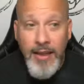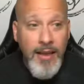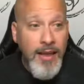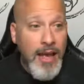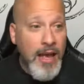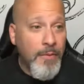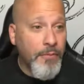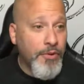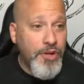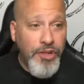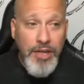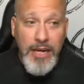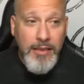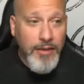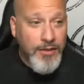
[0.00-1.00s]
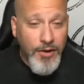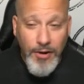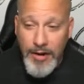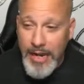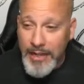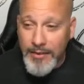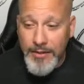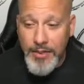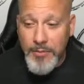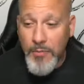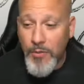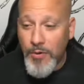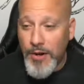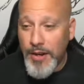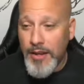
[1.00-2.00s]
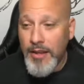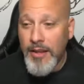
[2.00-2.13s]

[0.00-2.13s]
I appreciate the turnout this morning.